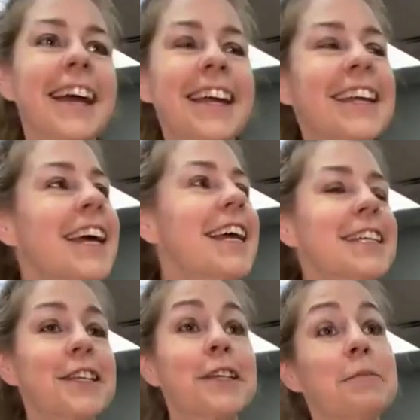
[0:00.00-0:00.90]
Yay,
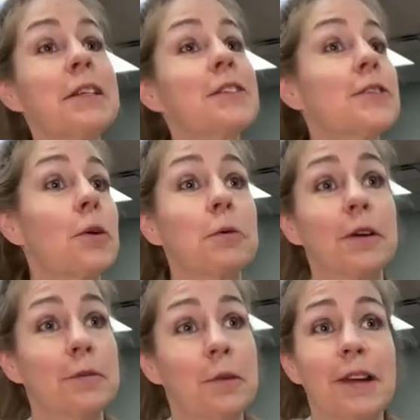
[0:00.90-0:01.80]
it's gonna be so
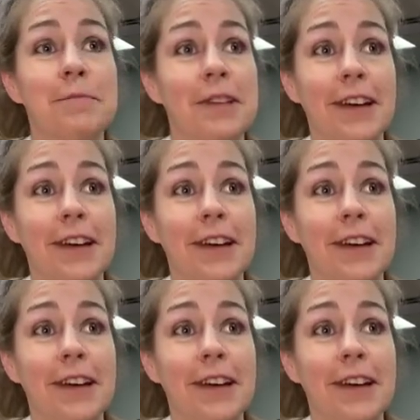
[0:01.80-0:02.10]
good when I'm